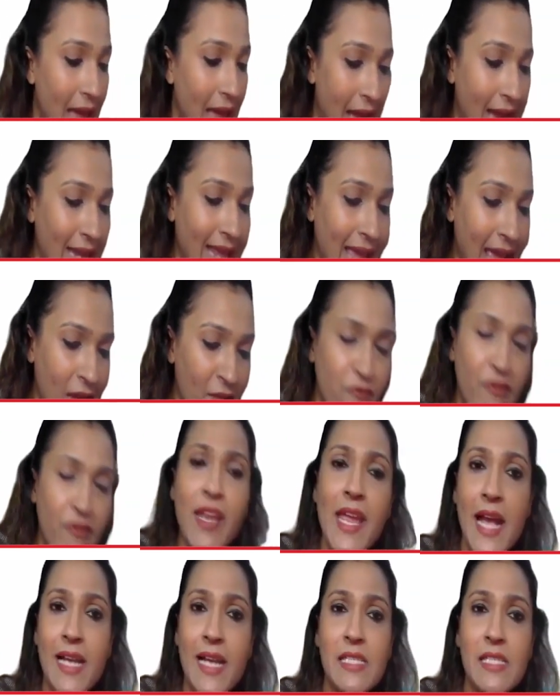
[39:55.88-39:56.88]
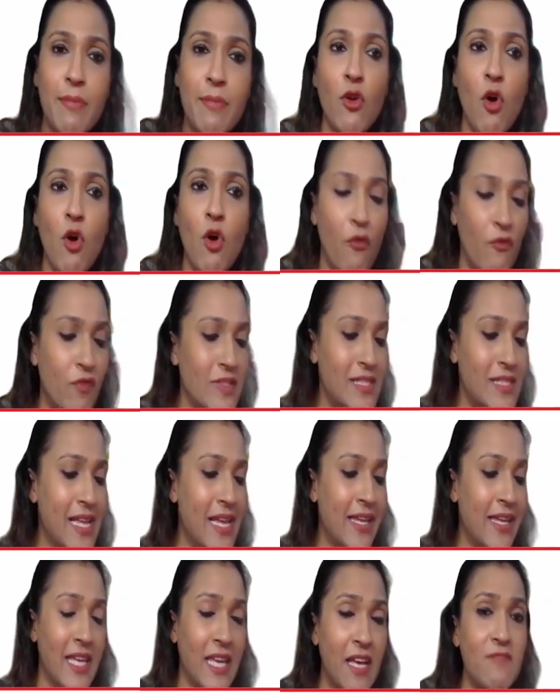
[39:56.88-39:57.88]
And every exhibit
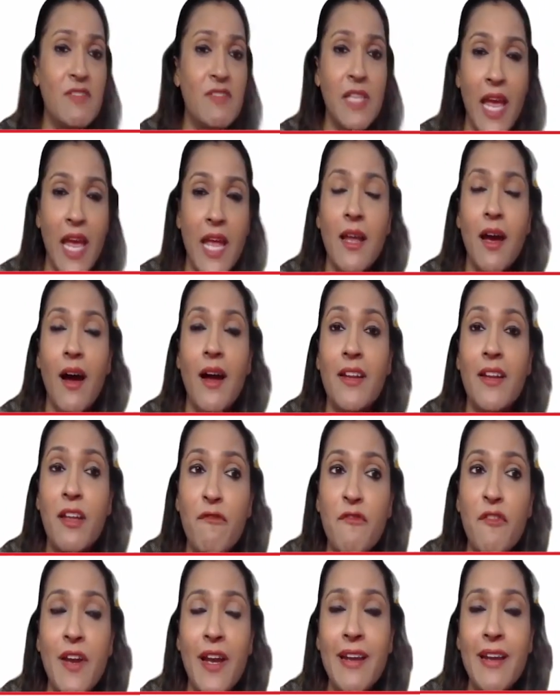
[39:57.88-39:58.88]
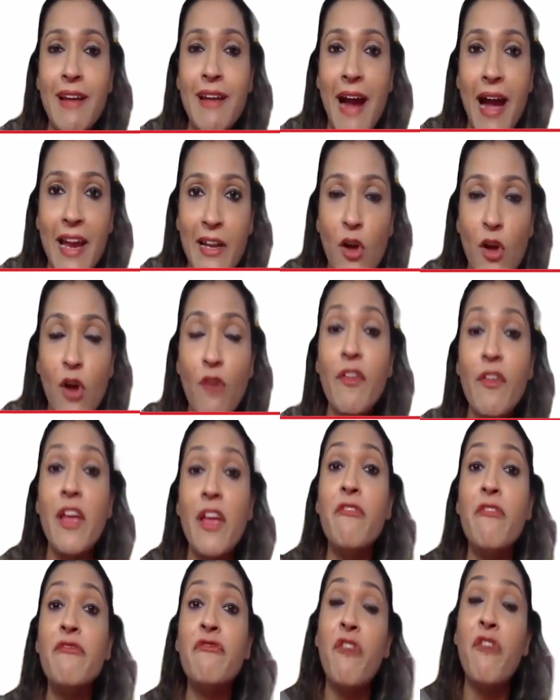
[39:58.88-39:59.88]
obviously gives in a different kind of
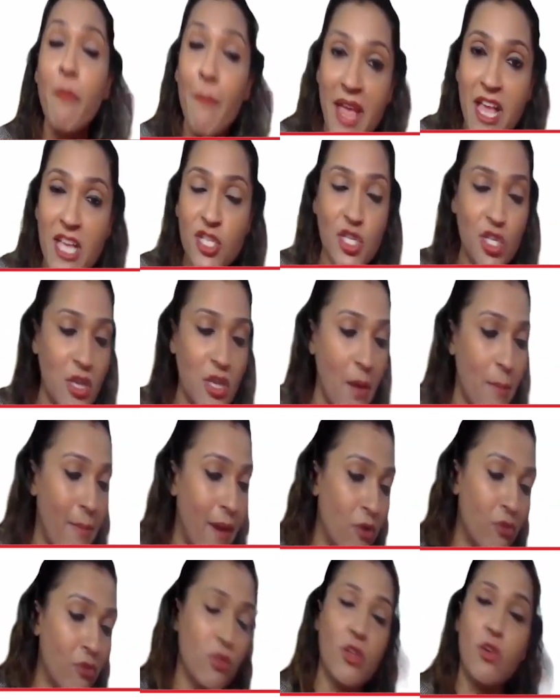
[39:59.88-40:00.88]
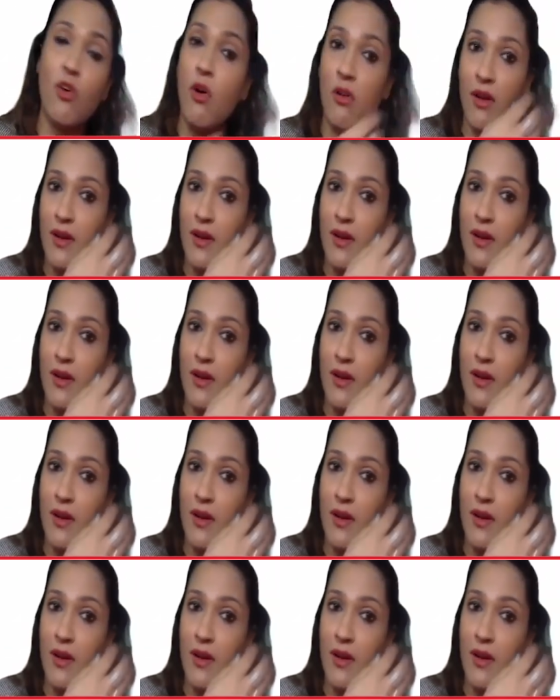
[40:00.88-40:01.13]
information about the